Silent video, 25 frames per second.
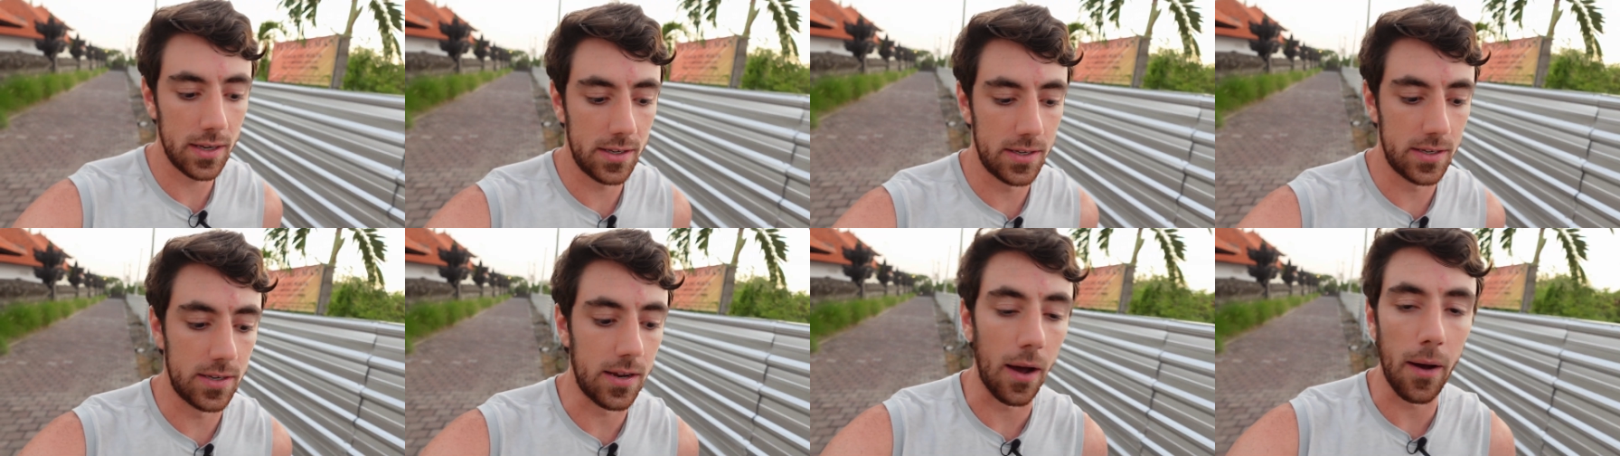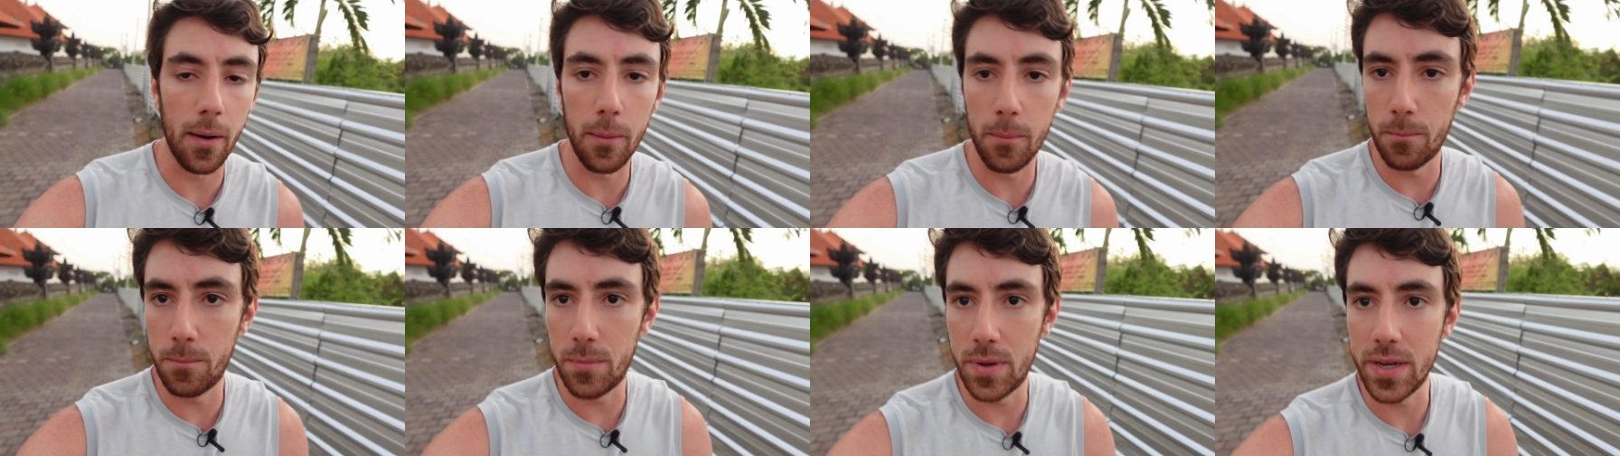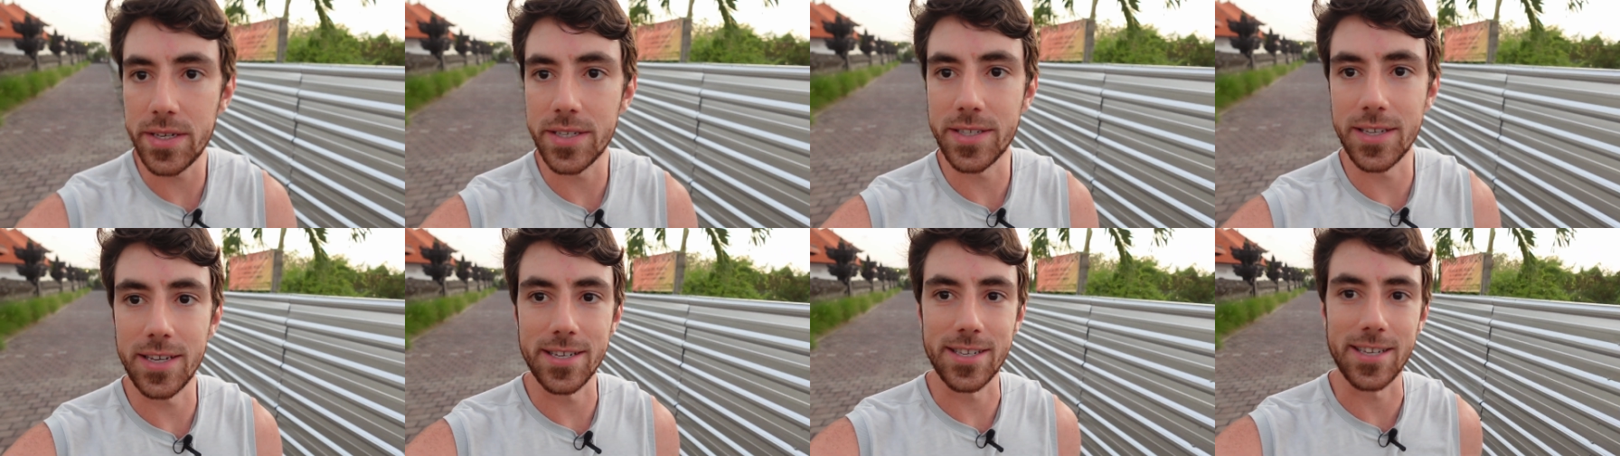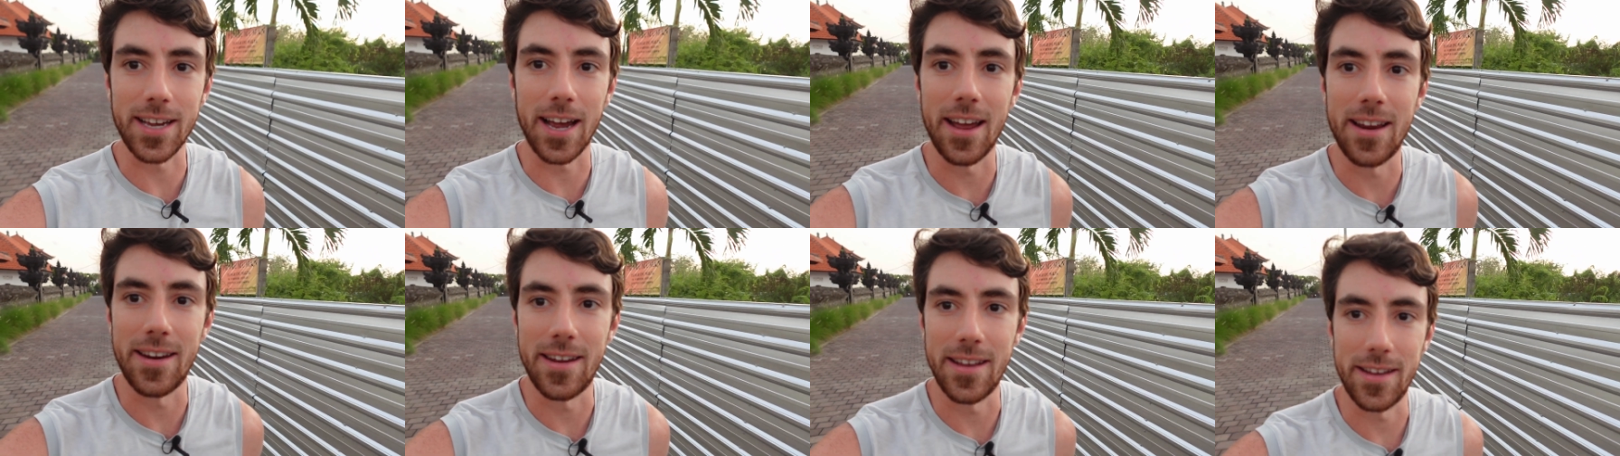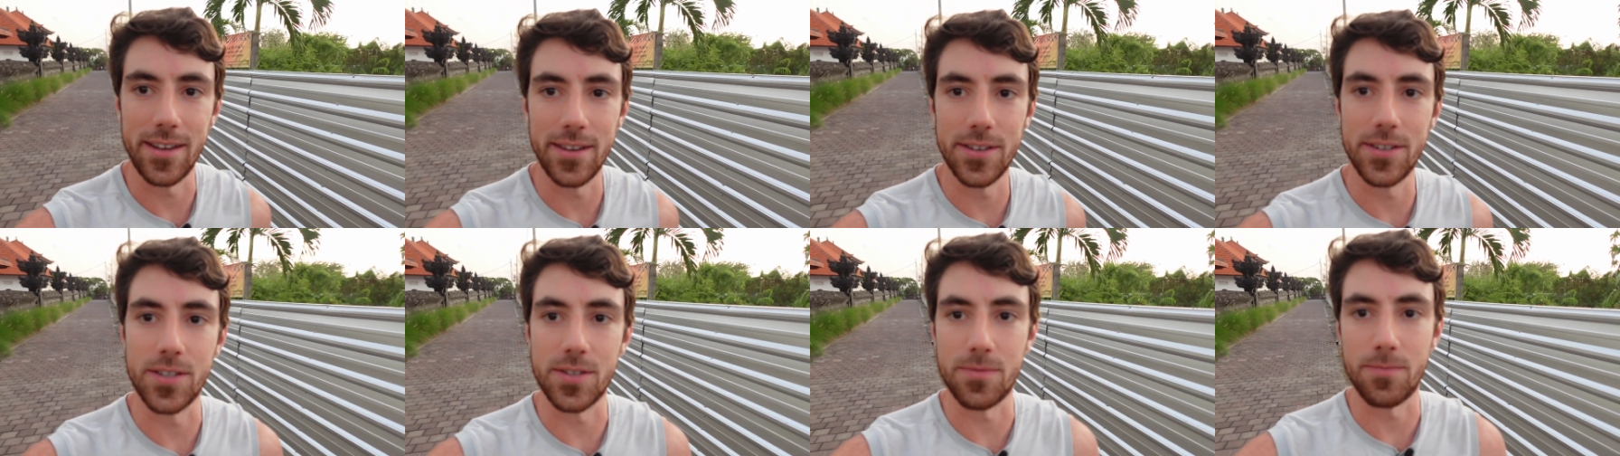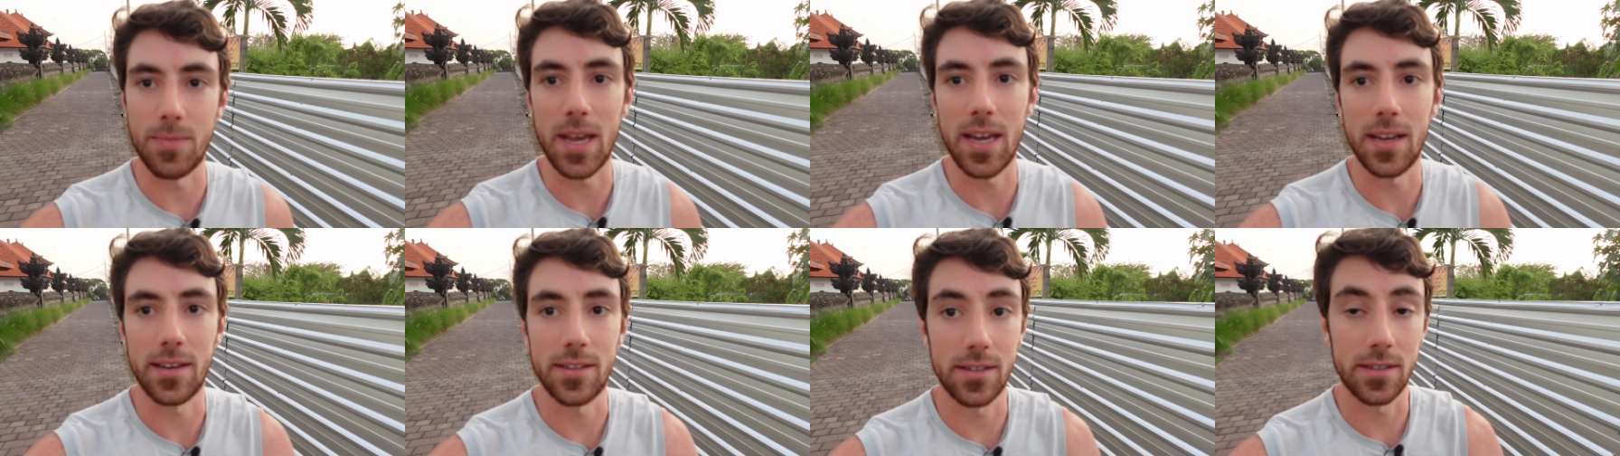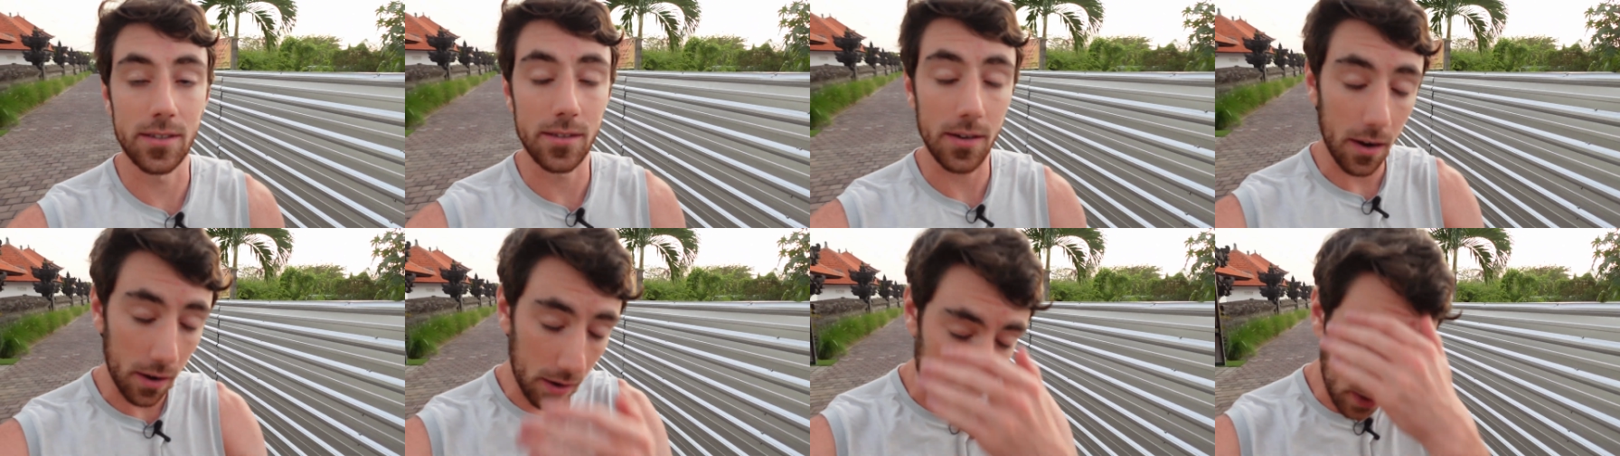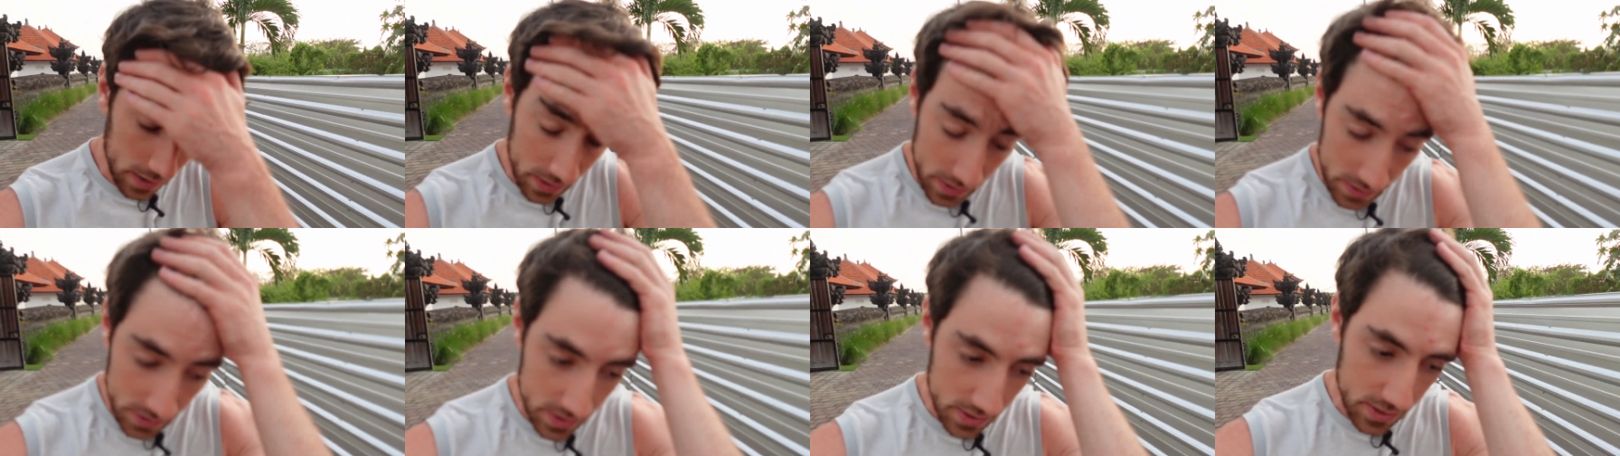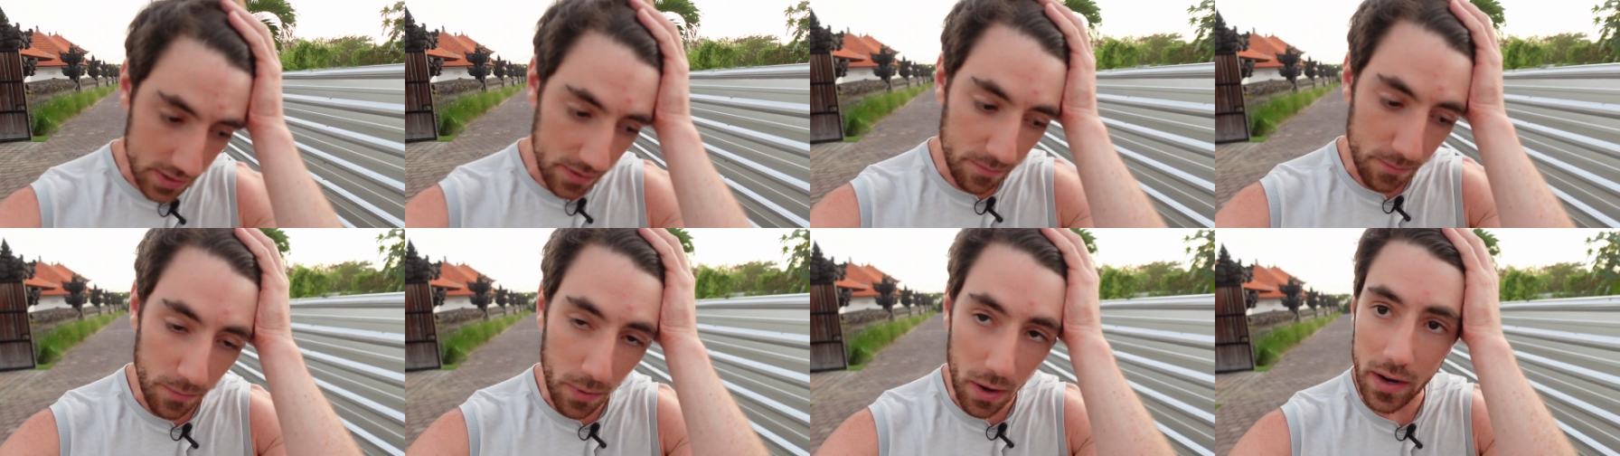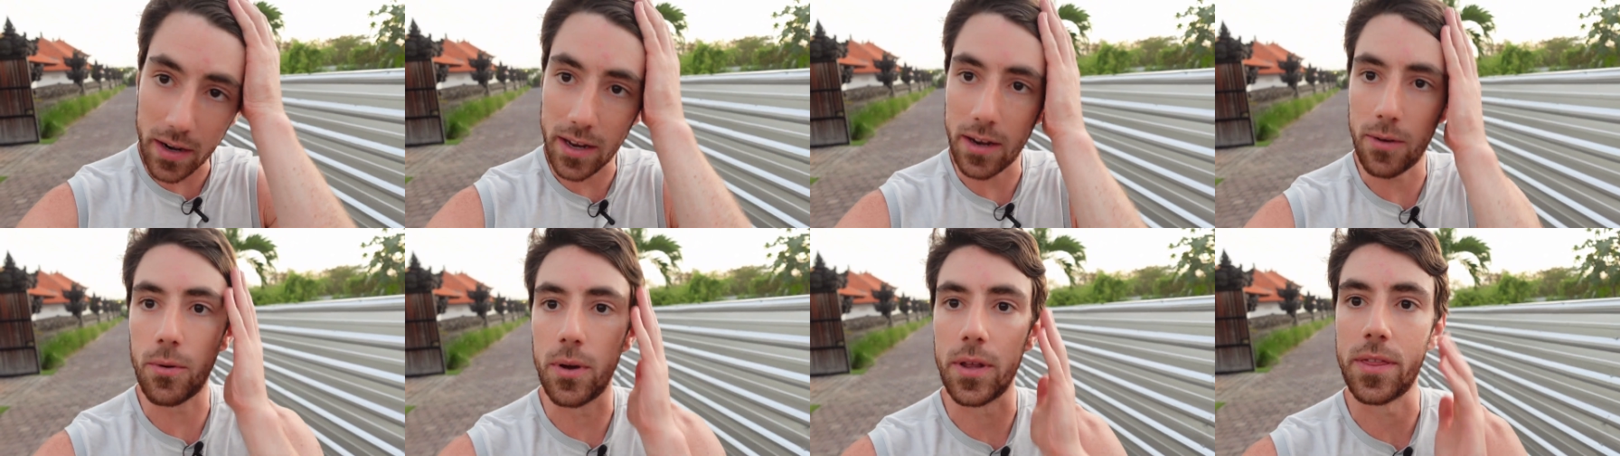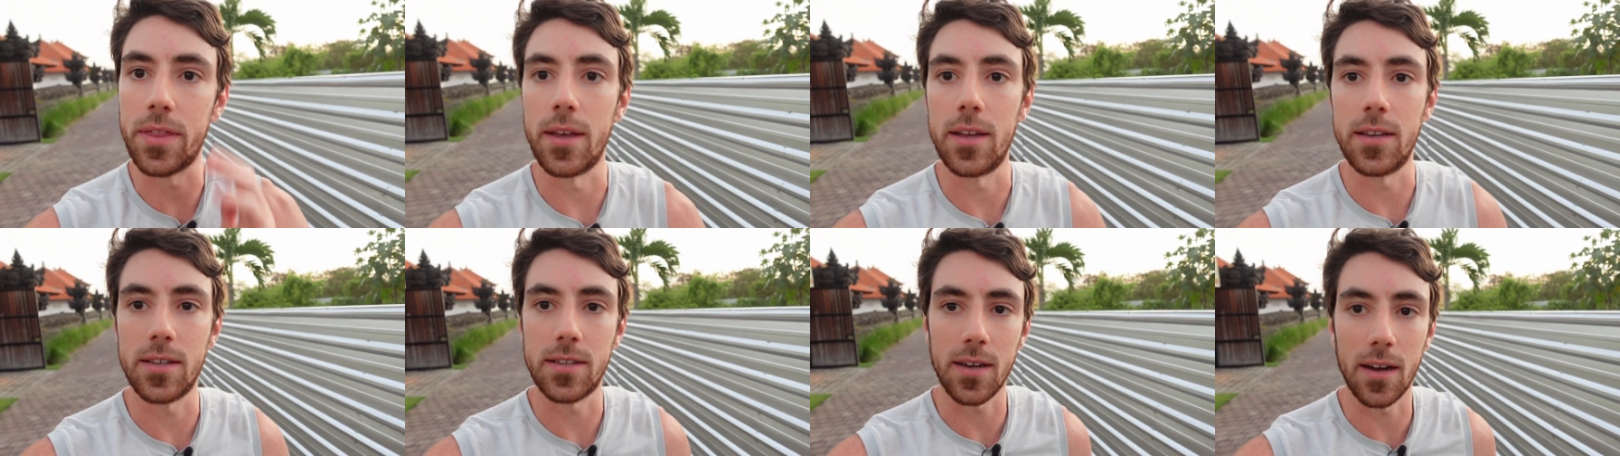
dumb business ideas make tons of money with it,